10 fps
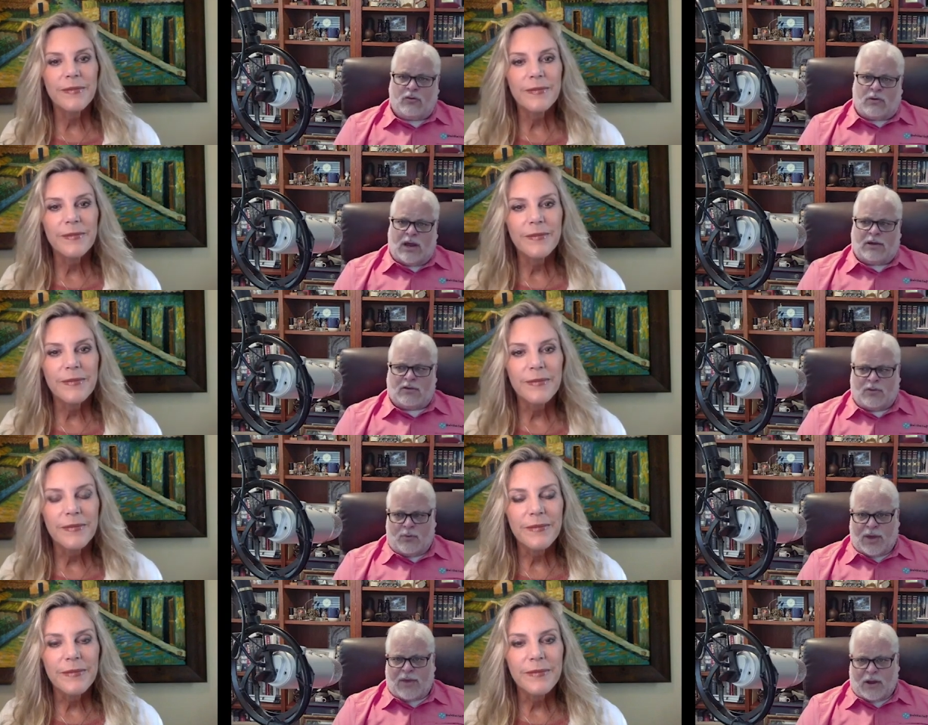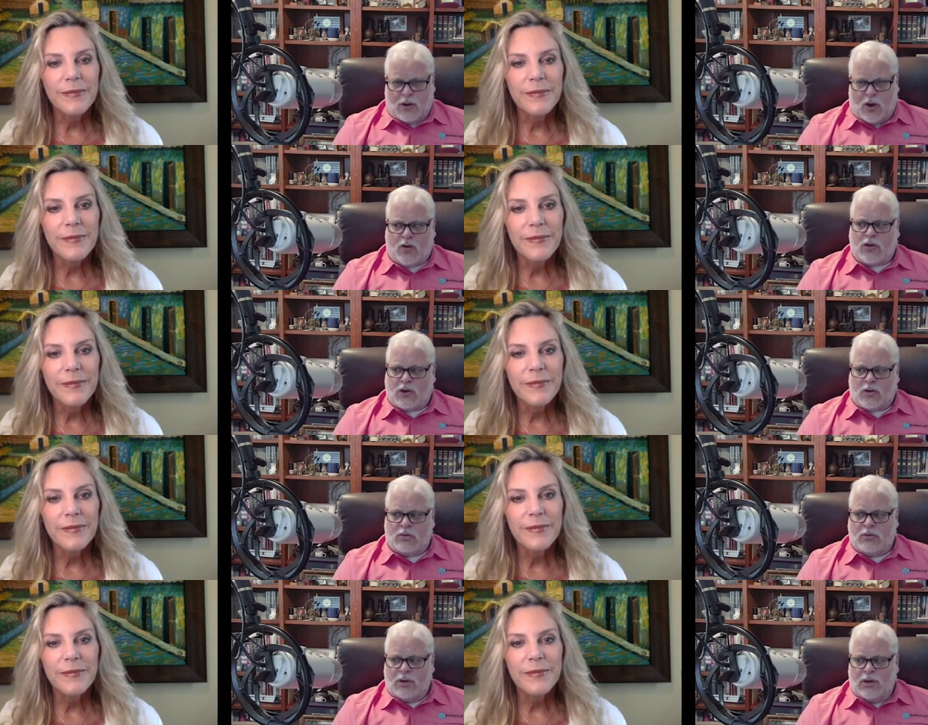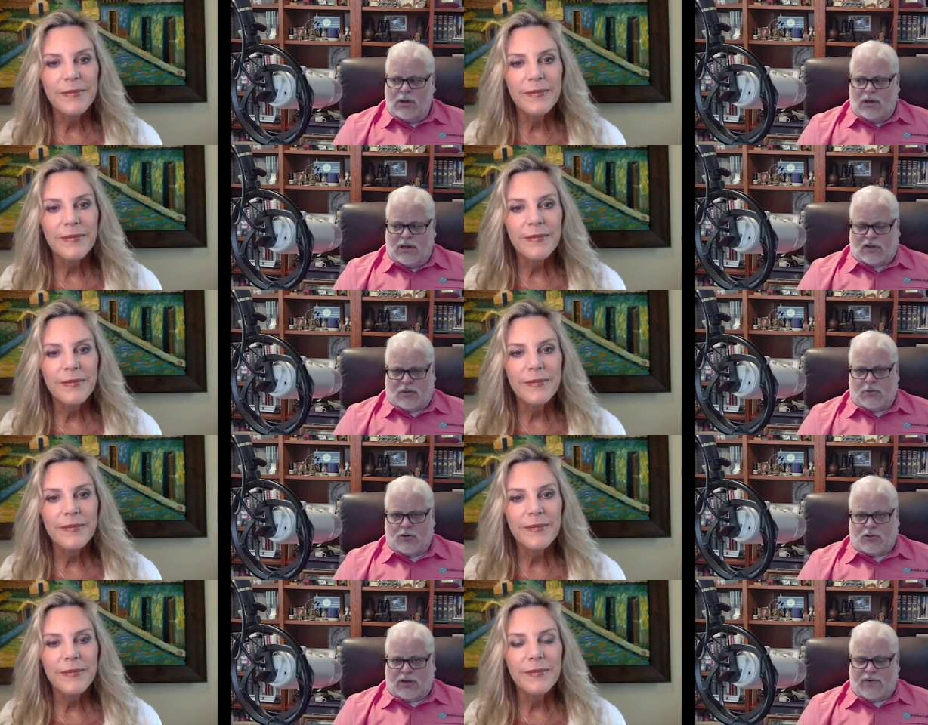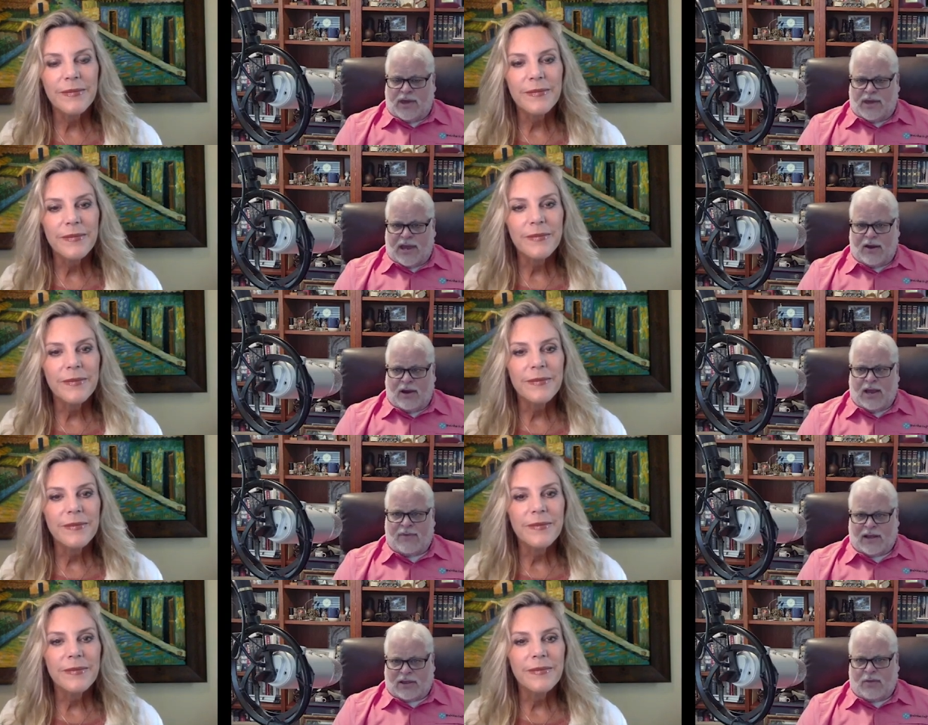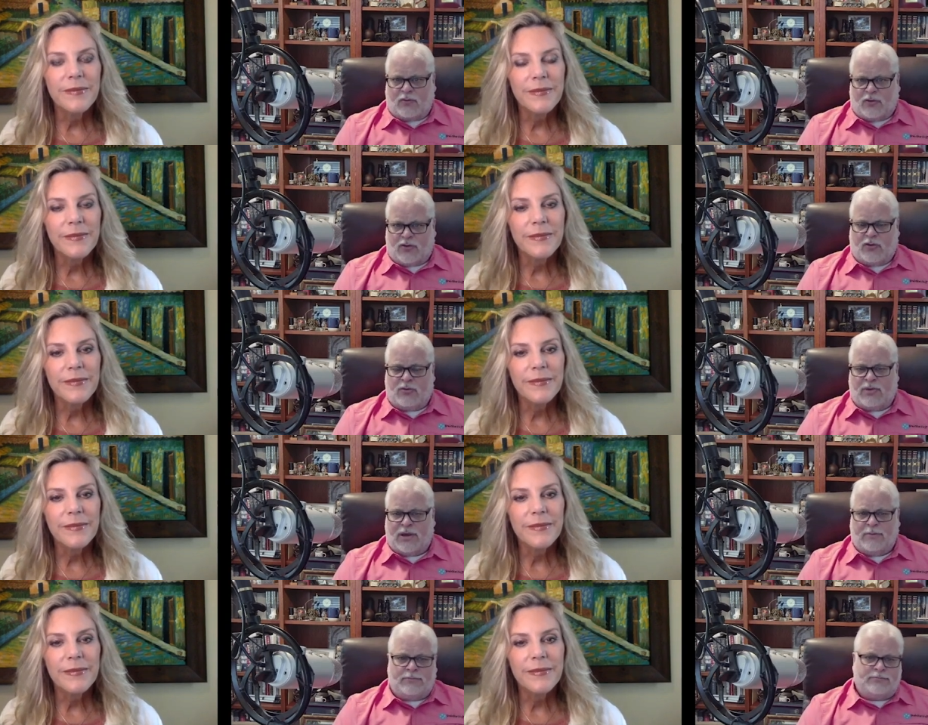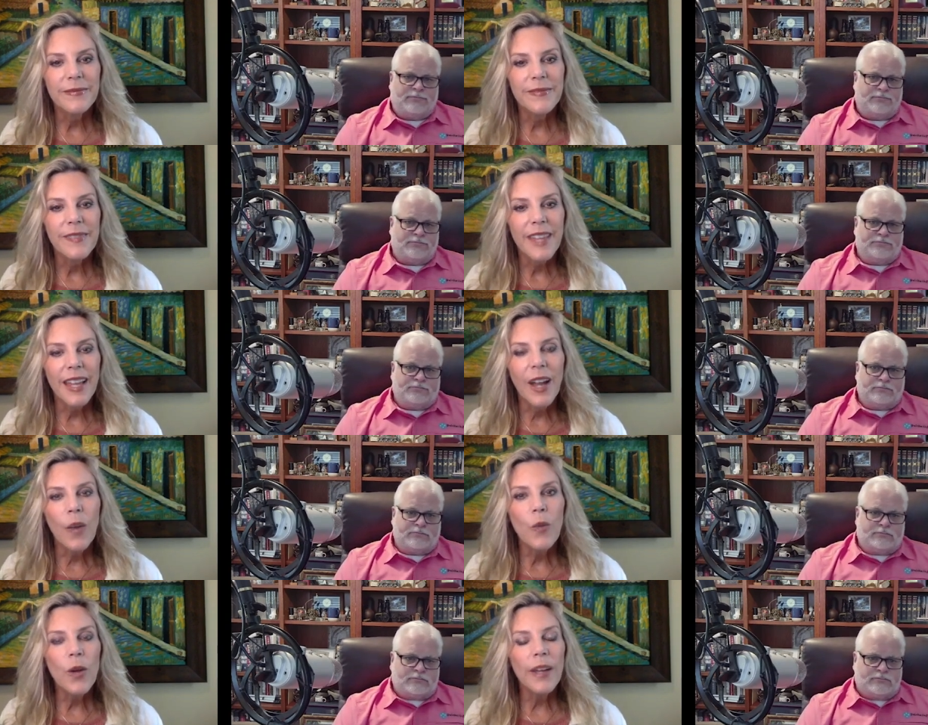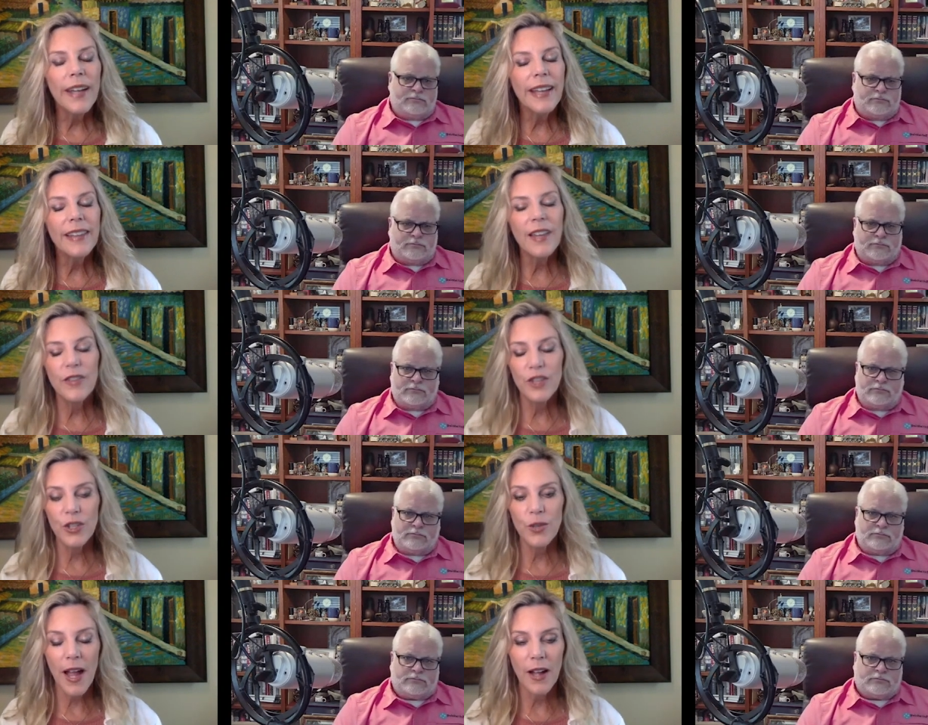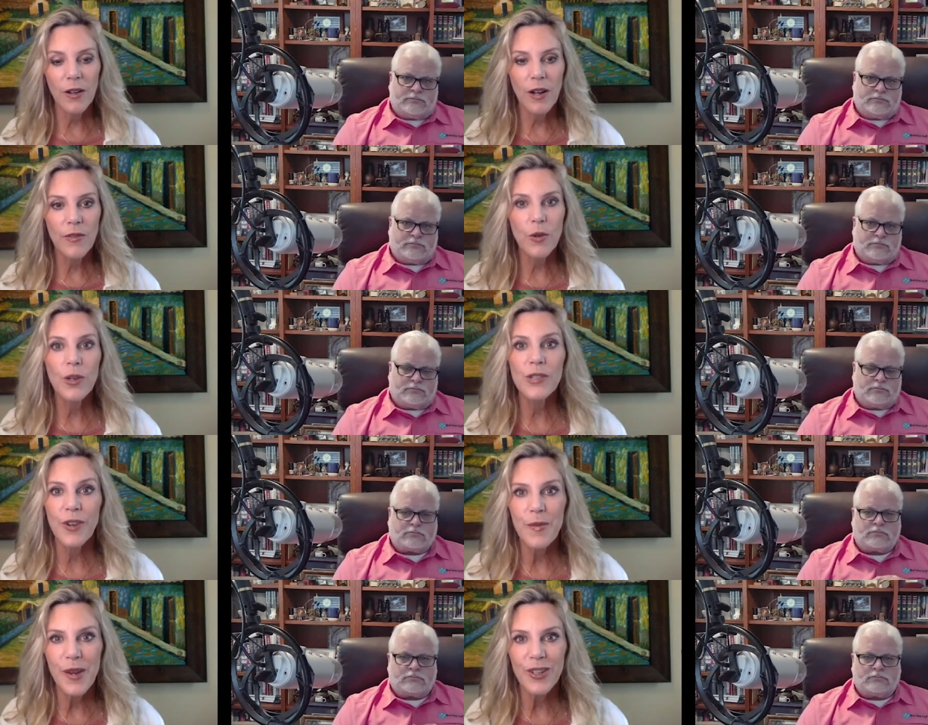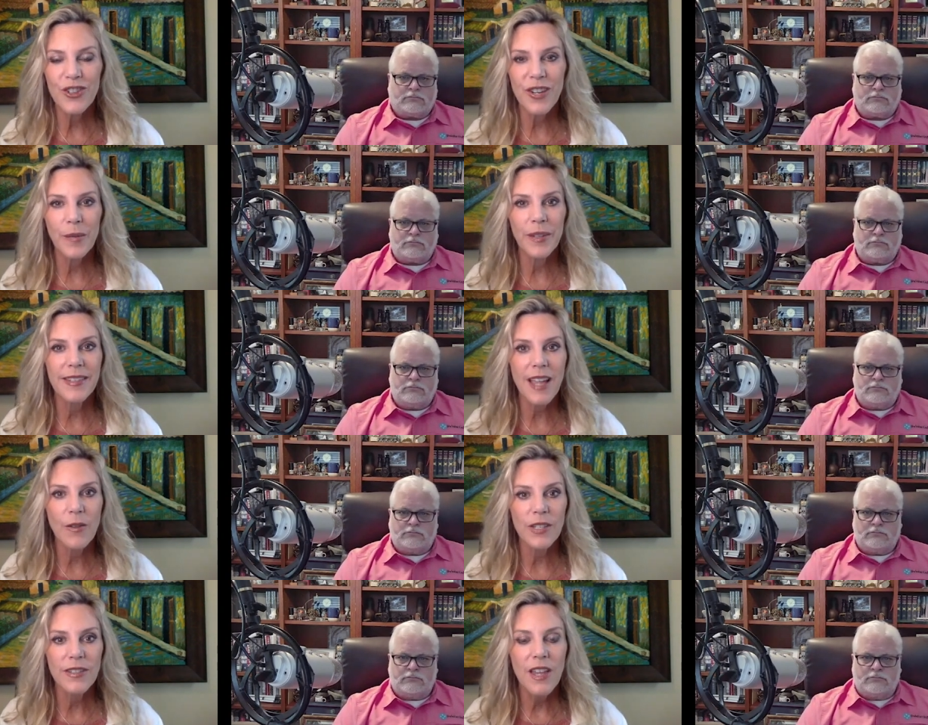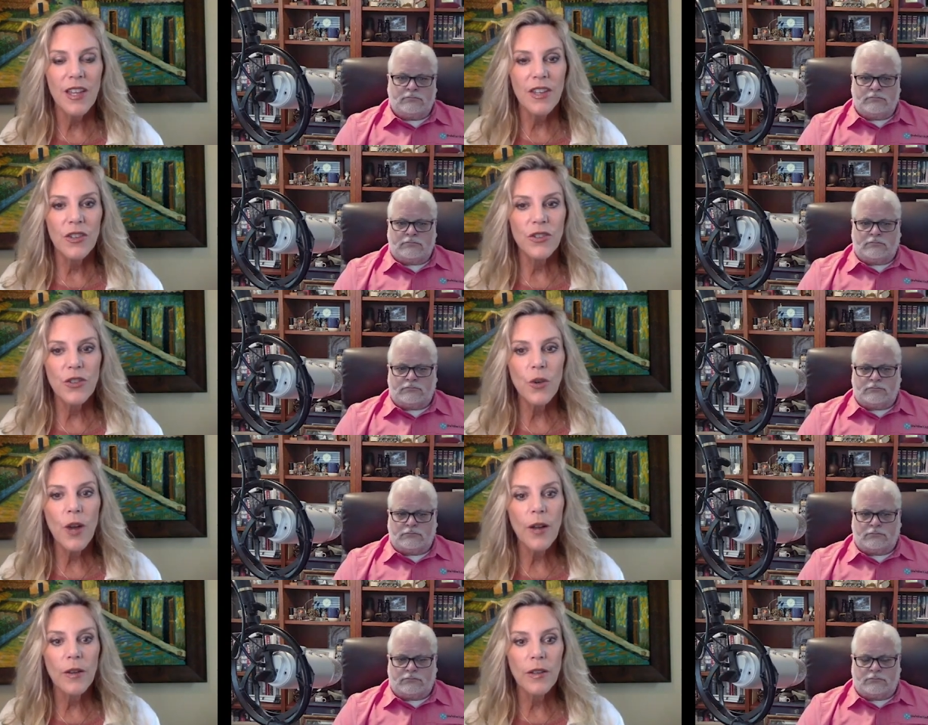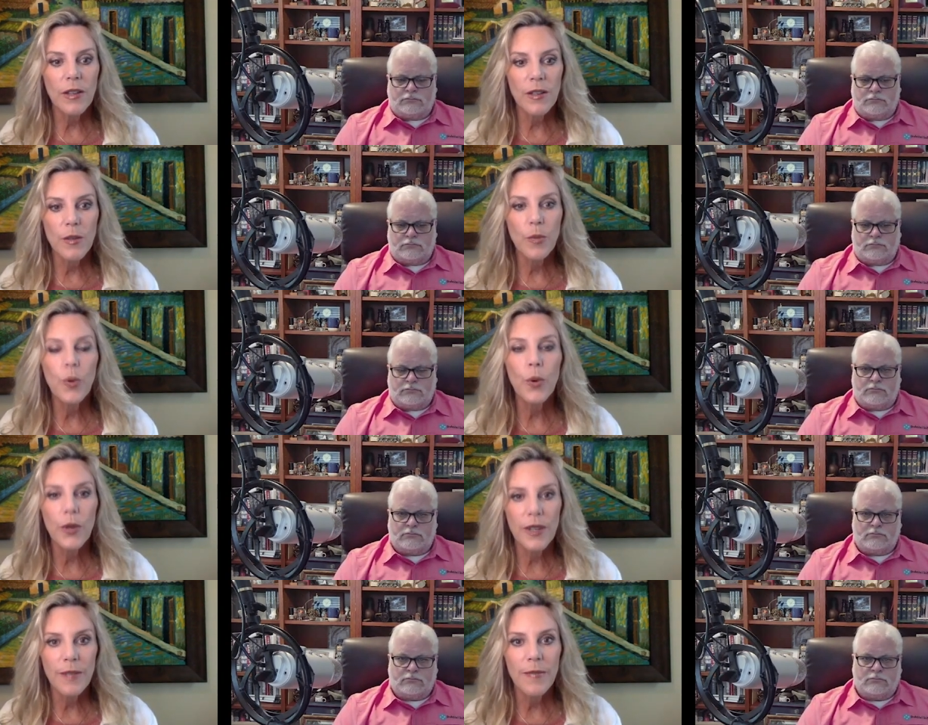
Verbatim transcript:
Speaker 1: the right, because the way they know you is someone who's loving and caring, and that's how they'll trust you to be.
Speaker 2: Well, and I love too how, of course, for our marriage champions, how it's so important in